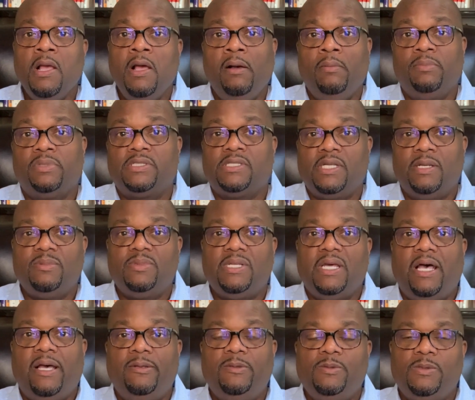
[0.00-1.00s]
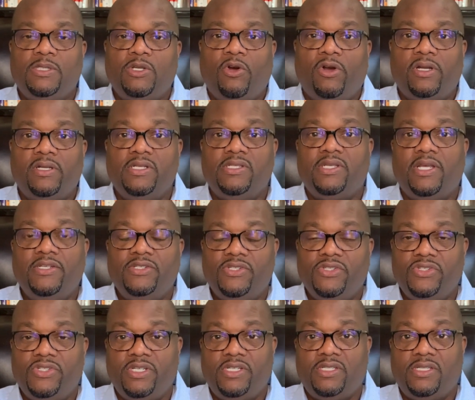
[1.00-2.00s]
But sometimes
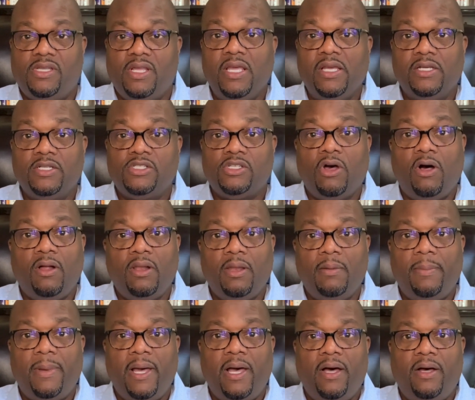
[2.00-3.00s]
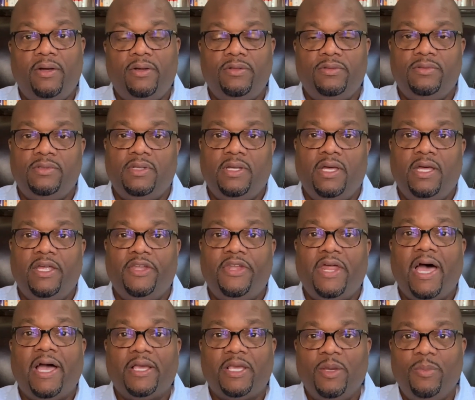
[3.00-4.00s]
organizations just think it's all about
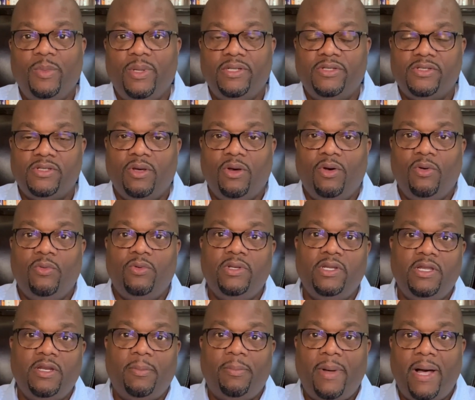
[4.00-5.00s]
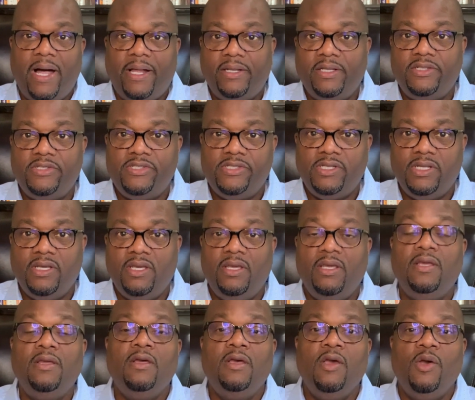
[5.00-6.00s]
documents. Oh, we need a
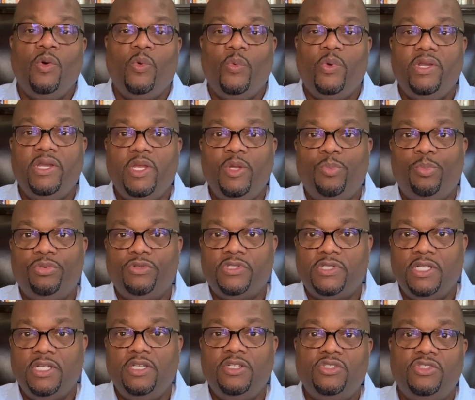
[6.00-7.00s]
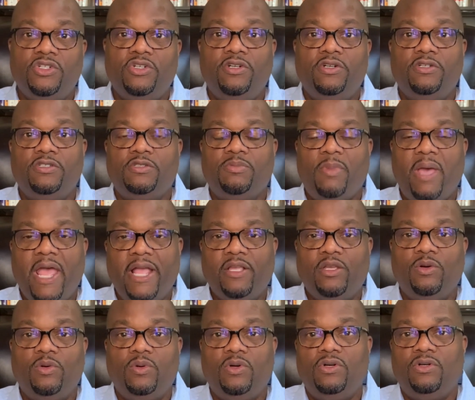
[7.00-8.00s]
policy, we need procedures,
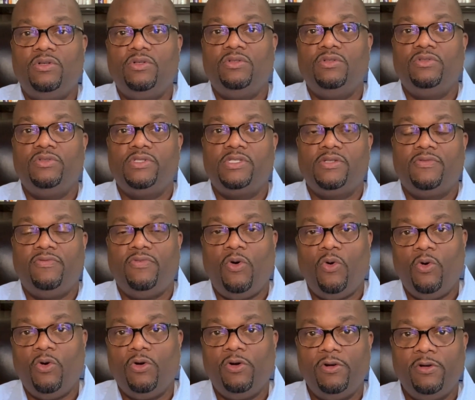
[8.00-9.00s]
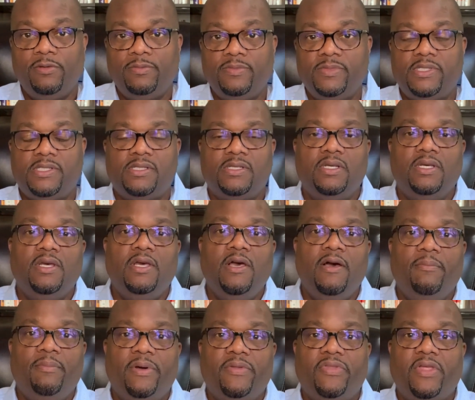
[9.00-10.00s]
manuals, forms,
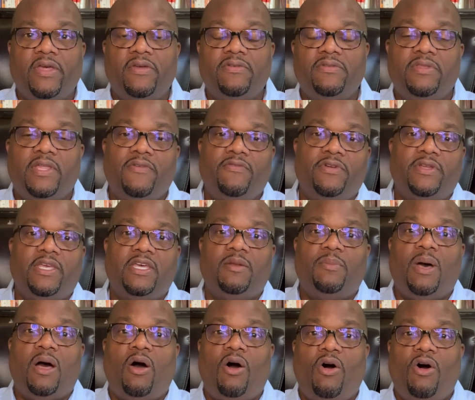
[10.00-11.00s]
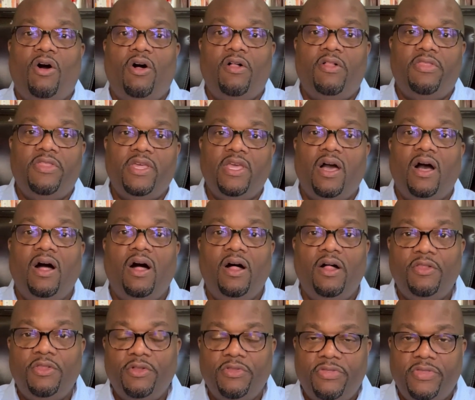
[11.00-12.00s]
but they forget about all the
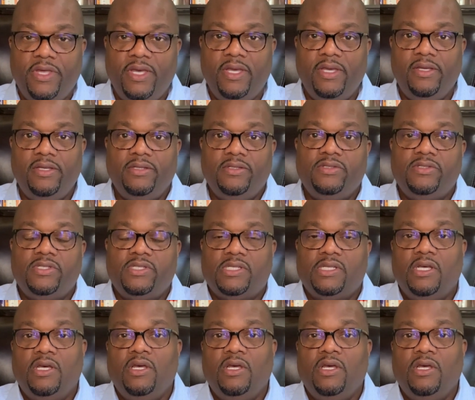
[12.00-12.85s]
other things,